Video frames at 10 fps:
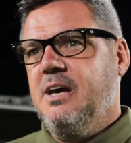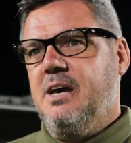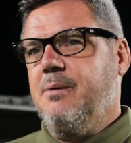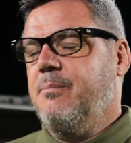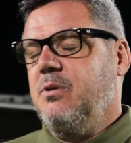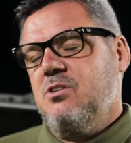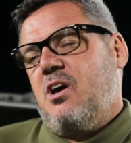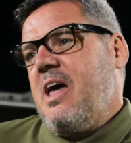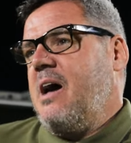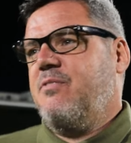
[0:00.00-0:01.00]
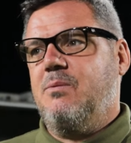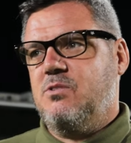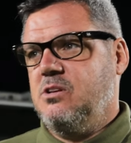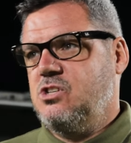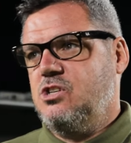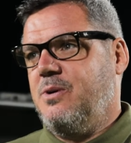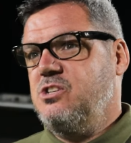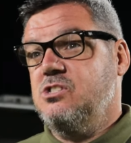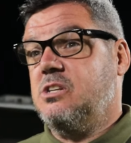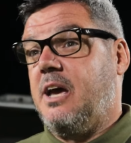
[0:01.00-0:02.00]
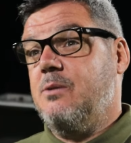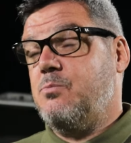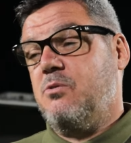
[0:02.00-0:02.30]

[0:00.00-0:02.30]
But they're going to have them situations and games.